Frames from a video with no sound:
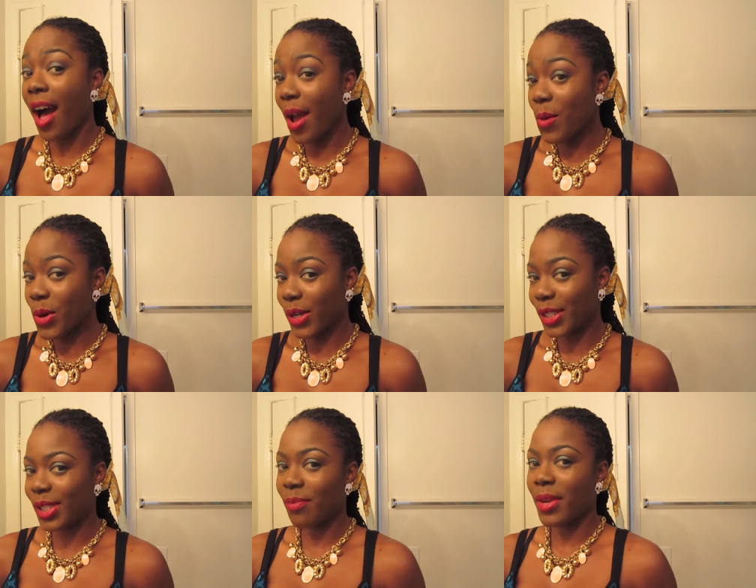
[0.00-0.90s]
I
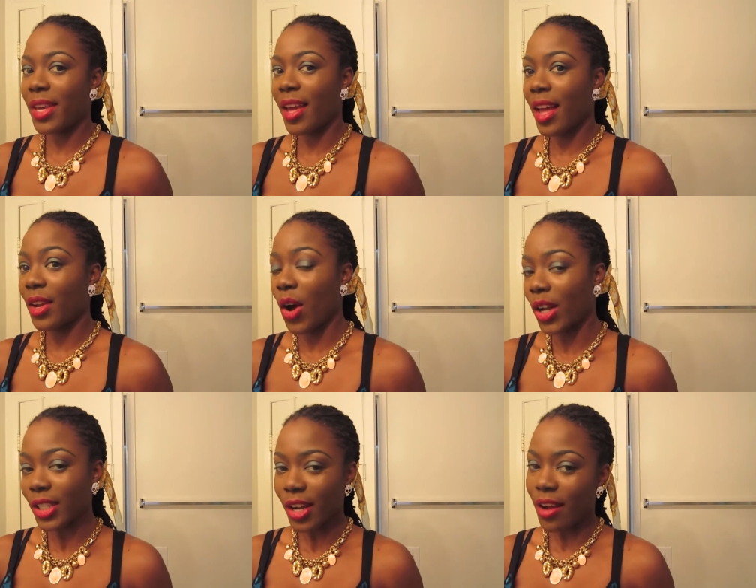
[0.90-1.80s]
were to be an
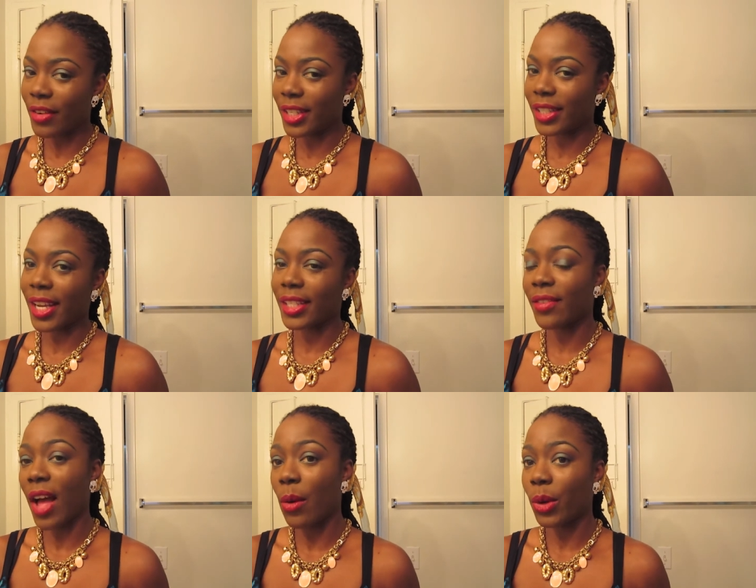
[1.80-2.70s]
undercover detective,
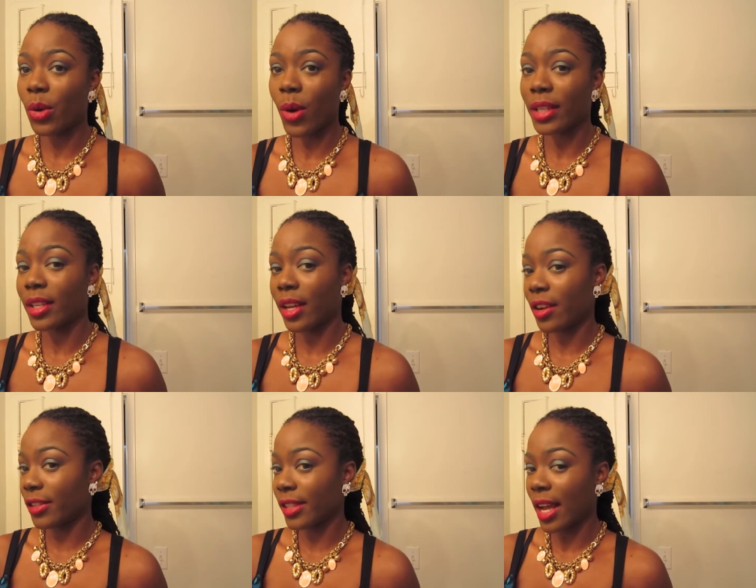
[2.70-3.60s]
I would go as a
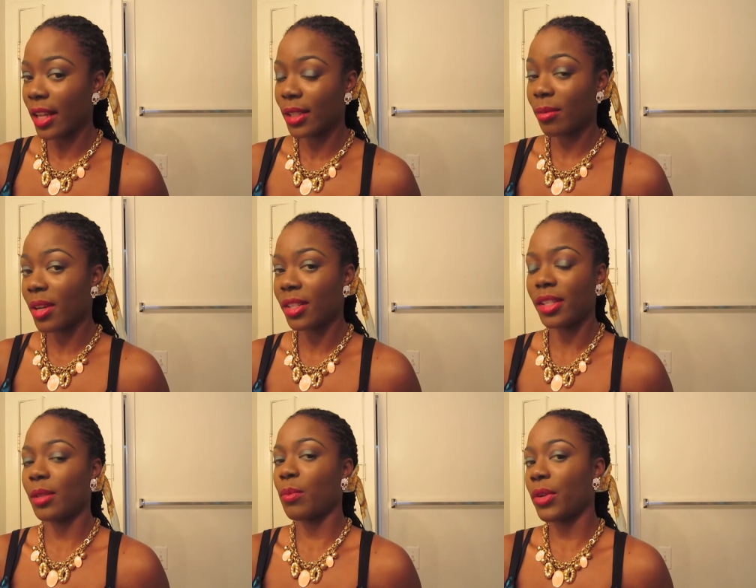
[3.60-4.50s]
hairstylist because
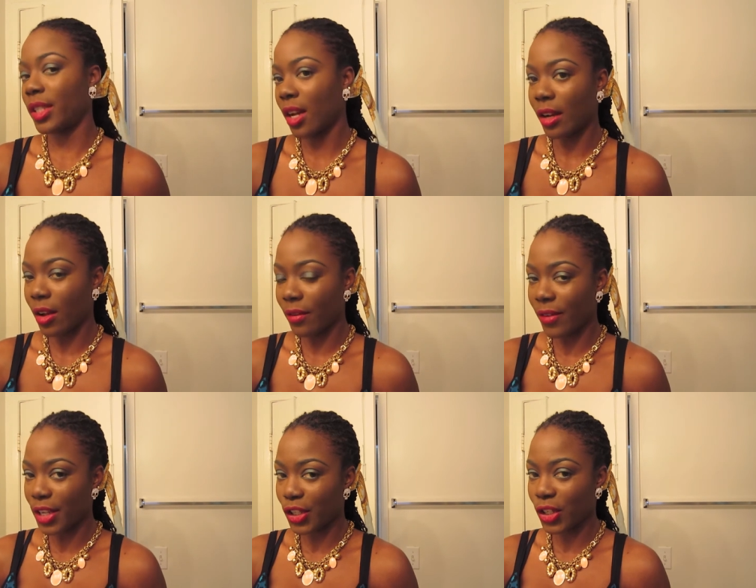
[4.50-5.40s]
it's pretty
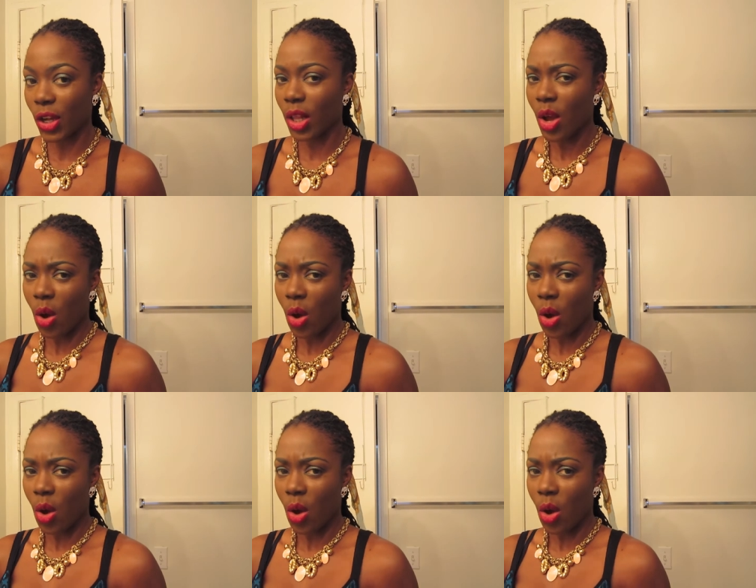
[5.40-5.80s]
unconventional.